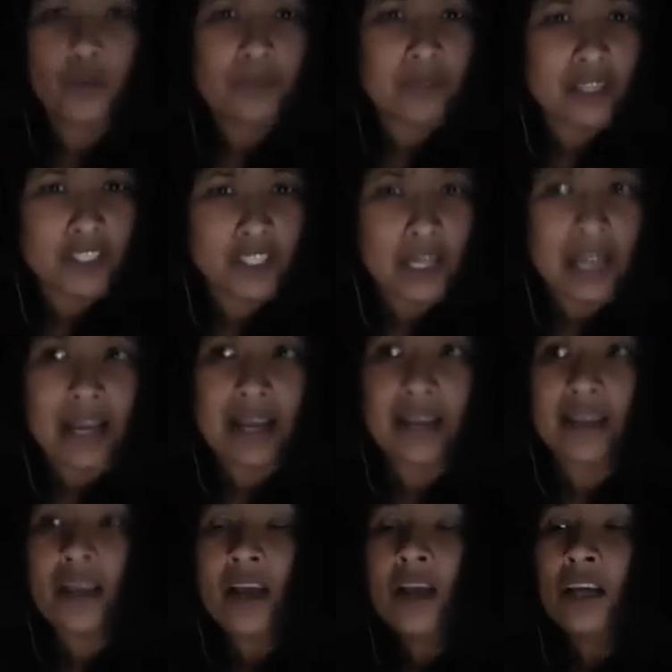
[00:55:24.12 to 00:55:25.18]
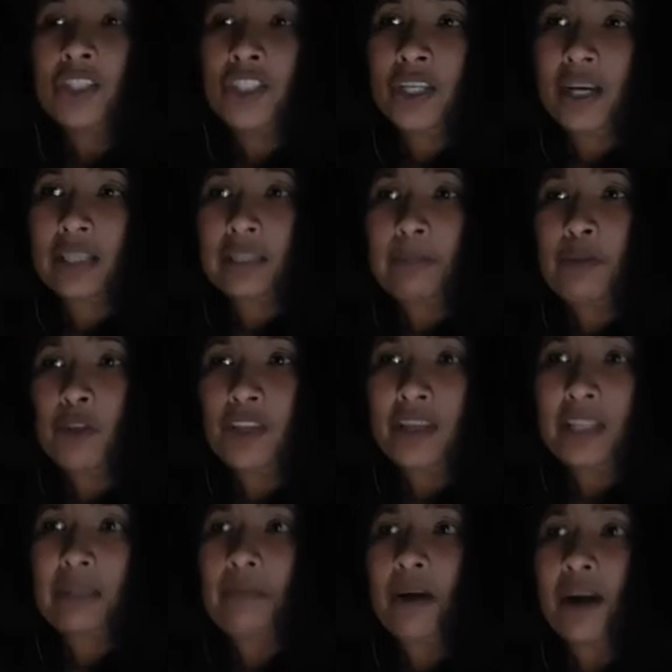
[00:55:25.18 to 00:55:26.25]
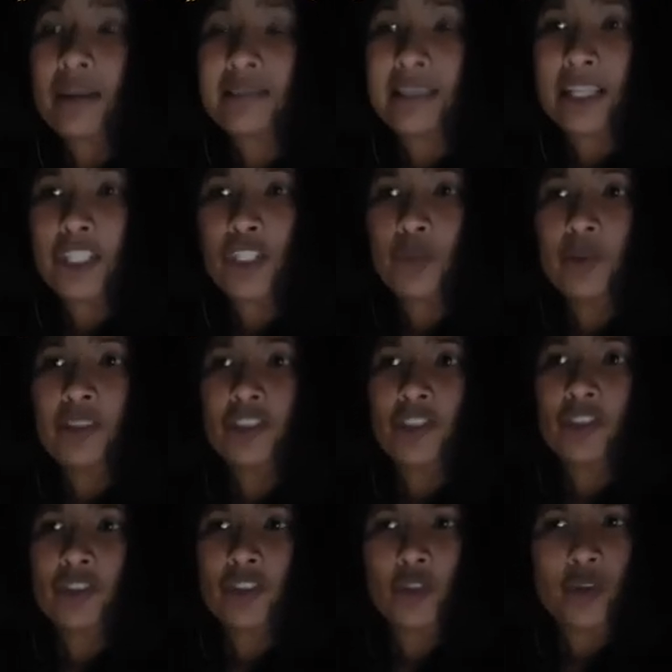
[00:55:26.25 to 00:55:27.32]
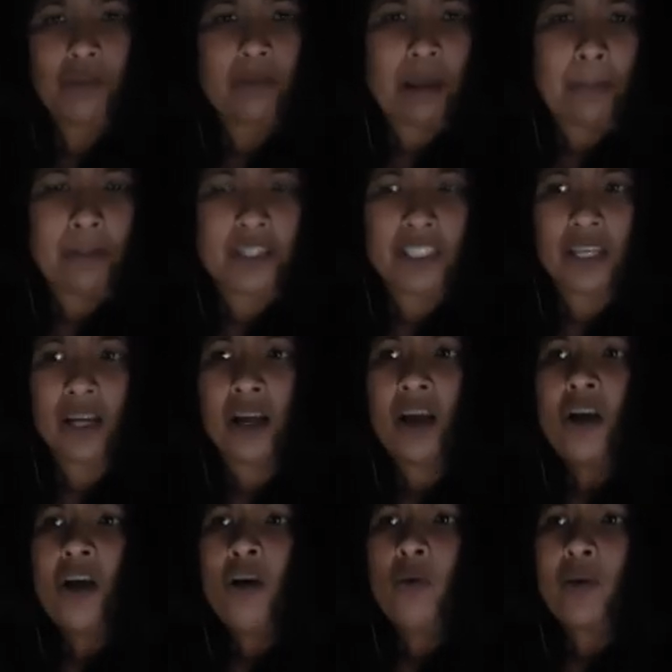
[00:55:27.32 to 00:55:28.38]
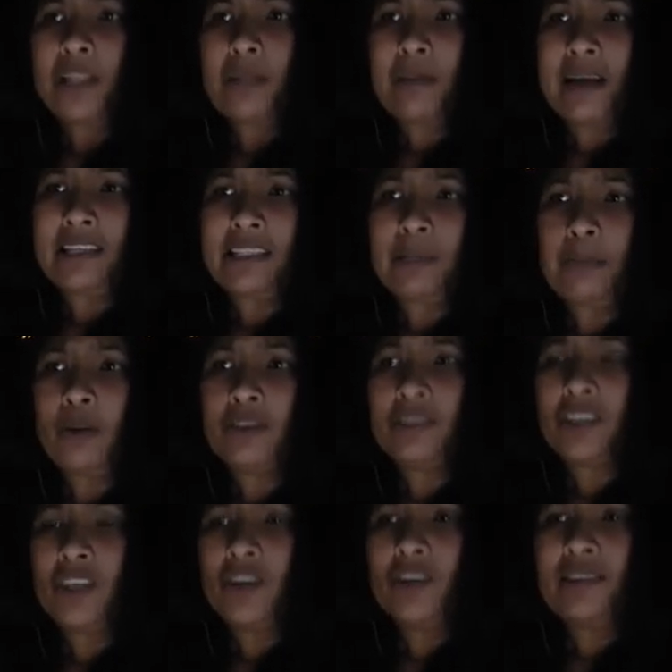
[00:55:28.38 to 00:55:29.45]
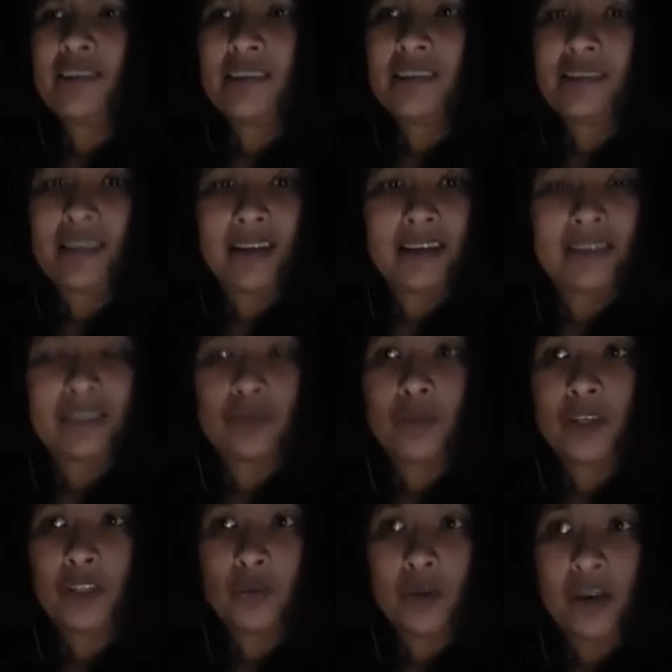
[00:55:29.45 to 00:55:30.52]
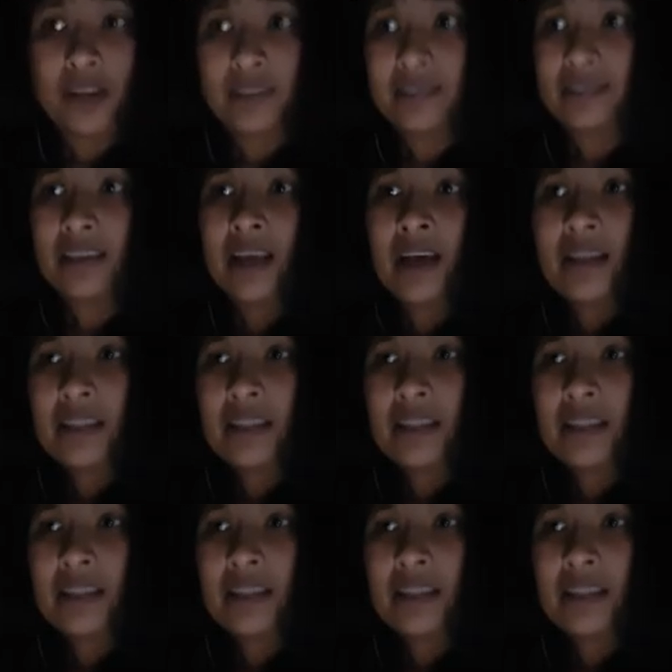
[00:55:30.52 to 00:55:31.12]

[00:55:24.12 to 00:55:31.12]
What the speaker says: in July. She got the Beauty in the Box, then she was showing me a picture. When am I supposed to use these things? Which was the